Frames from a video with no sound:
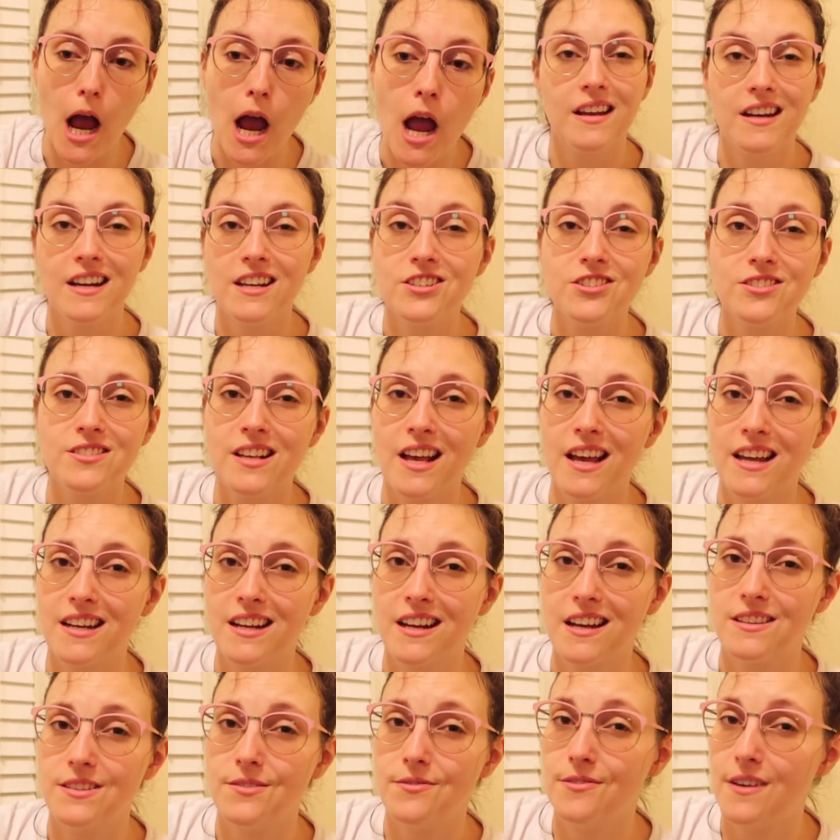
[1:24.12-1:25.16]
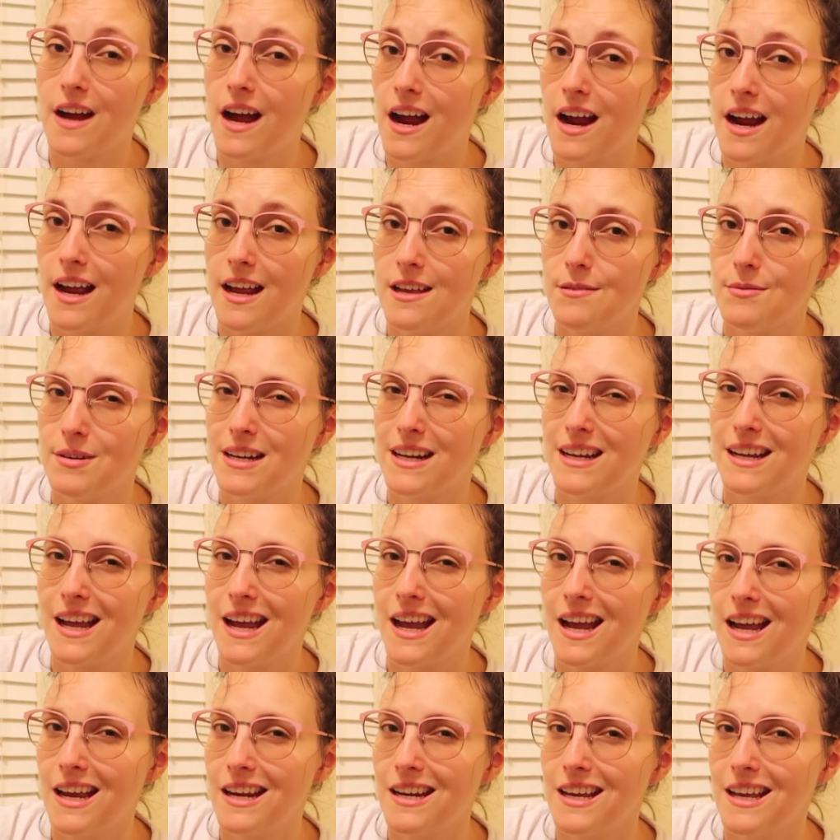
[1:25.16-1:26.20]
And I just kind of got the vibe and I
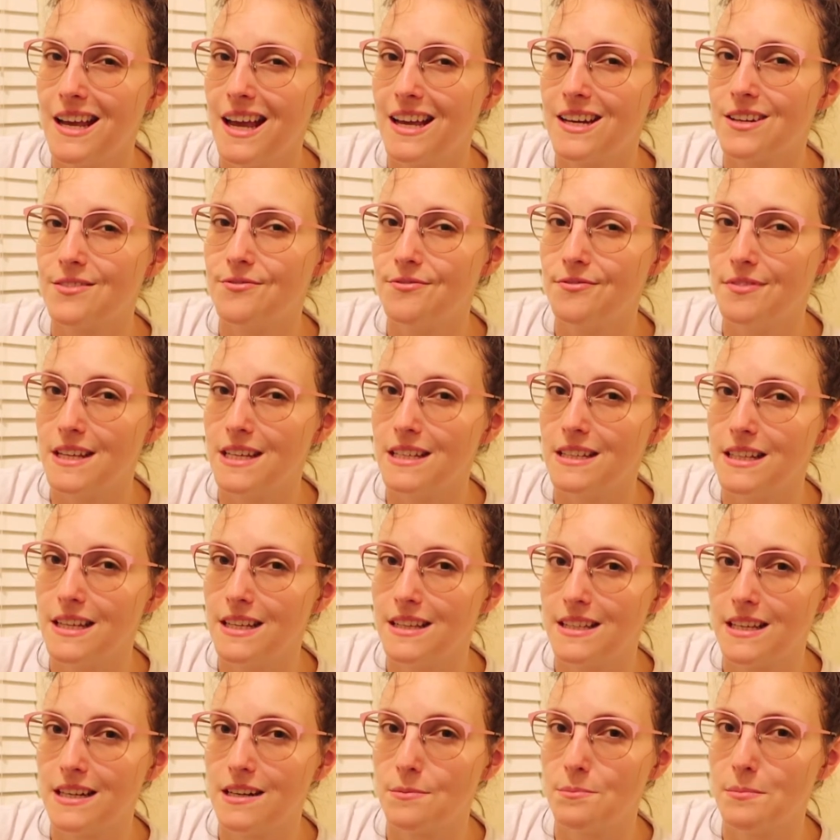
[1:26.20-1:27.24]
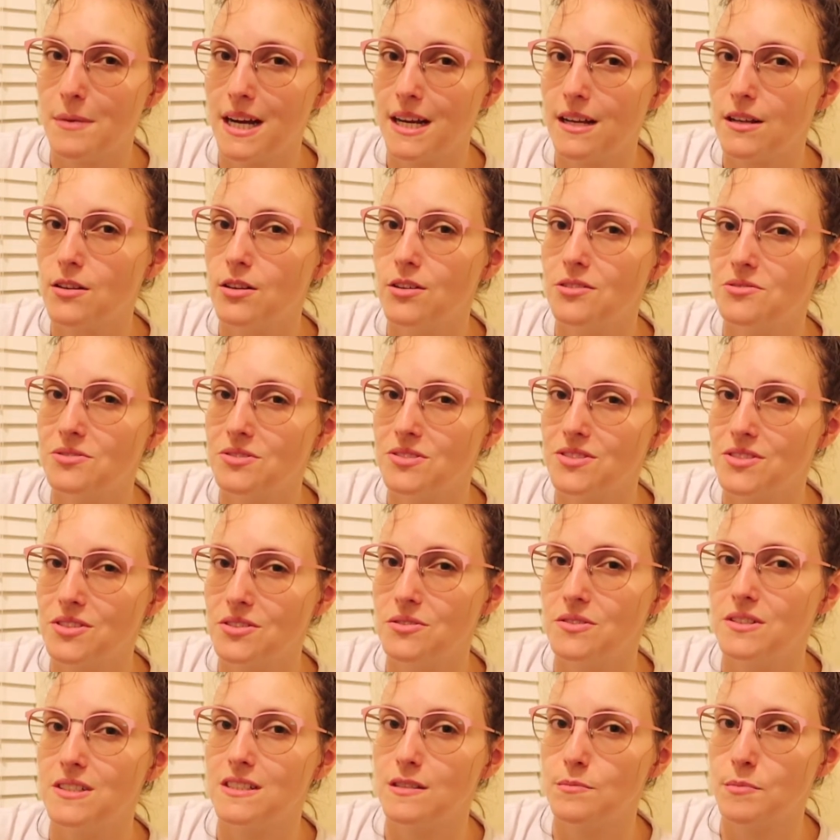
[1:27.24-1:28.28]
kind of had a feeling that it might close
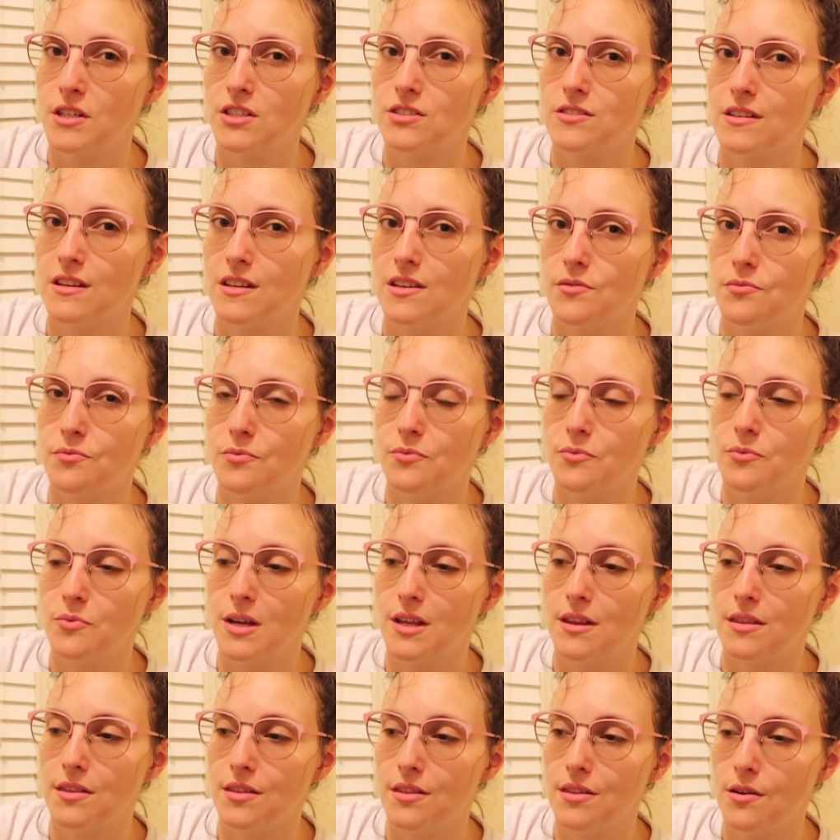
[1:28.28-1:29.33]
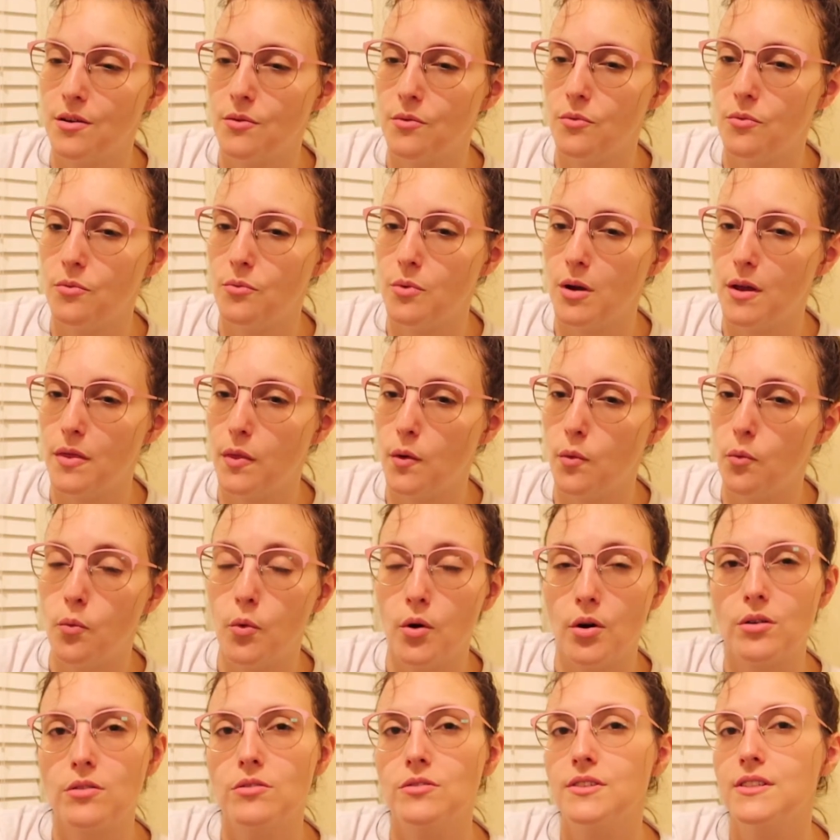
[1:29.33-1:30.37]
soon, especially with what the
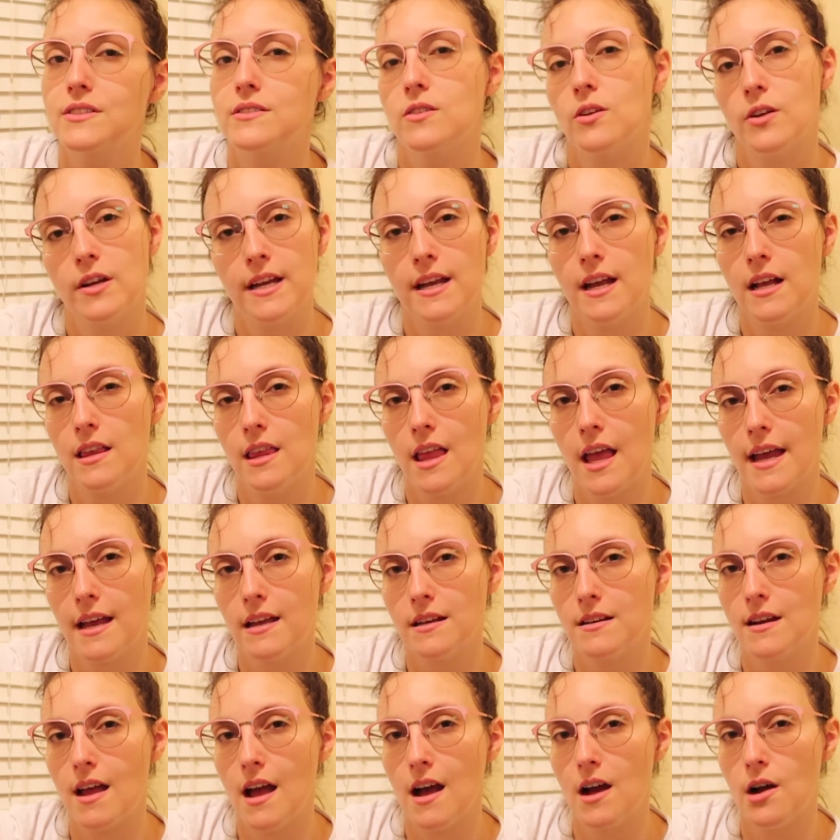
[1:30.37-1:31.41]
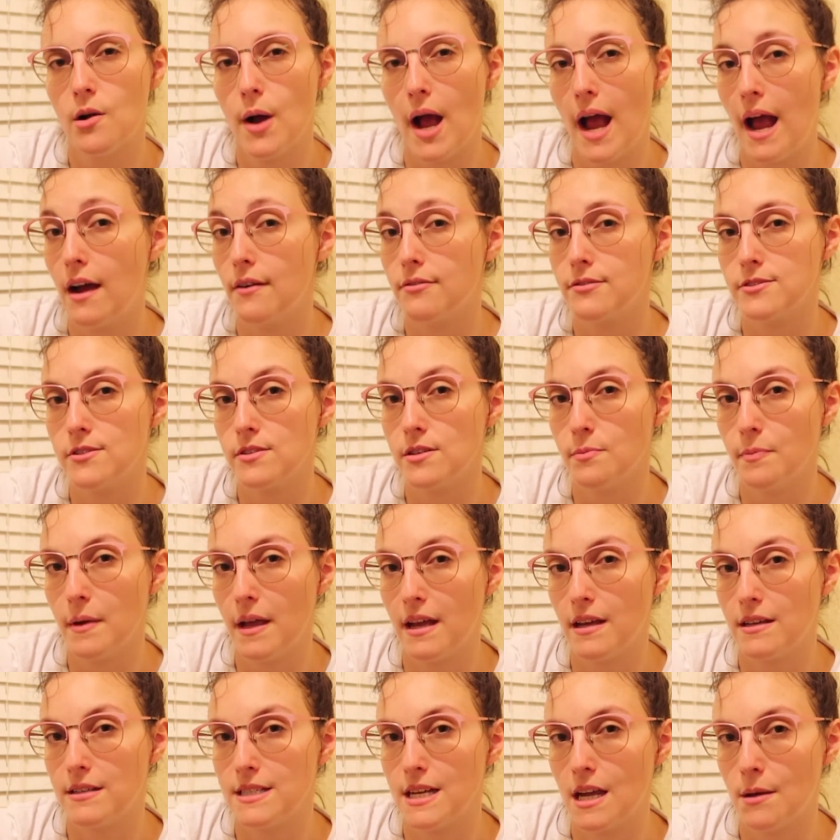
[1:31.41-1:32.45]
world is looking like now after the
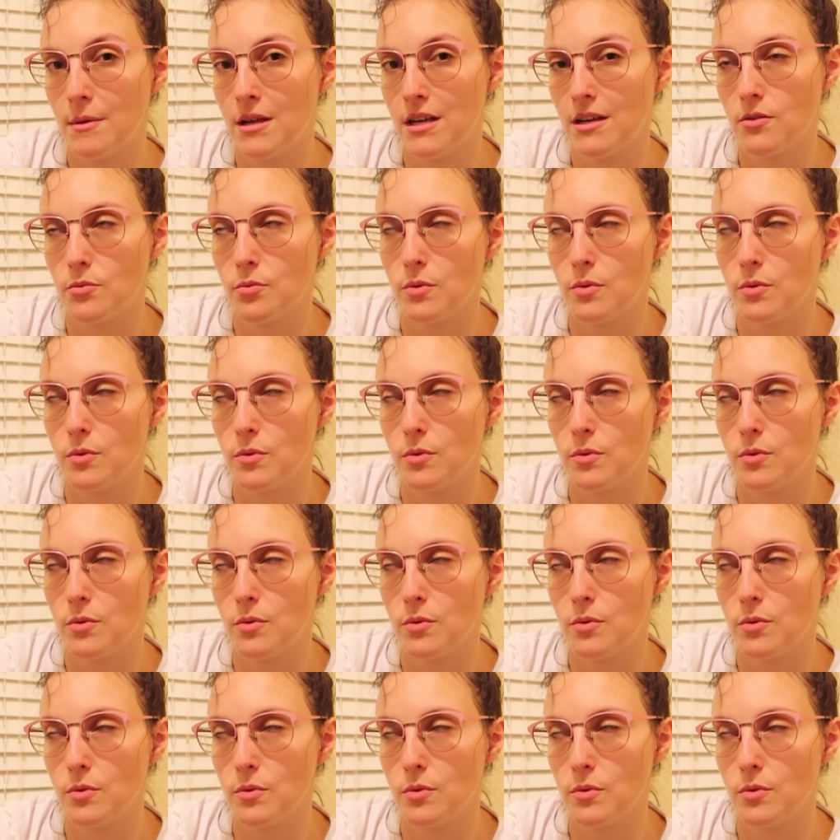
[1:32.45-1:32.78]
pandemic.